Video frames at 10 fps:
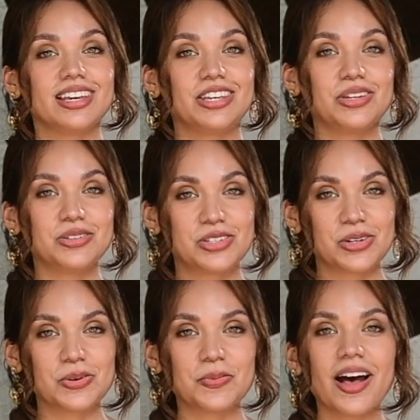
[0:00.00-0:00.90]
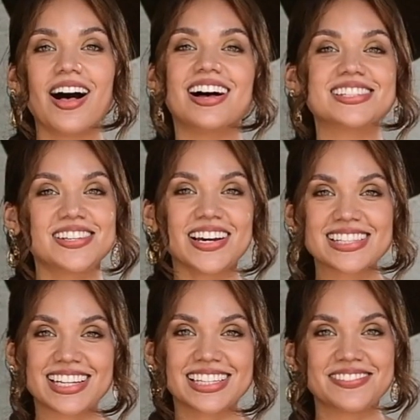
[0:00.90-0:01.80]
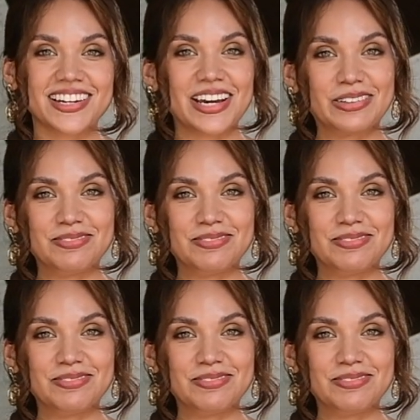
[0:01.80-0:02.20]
YouTube. I'll see you guys in the next video.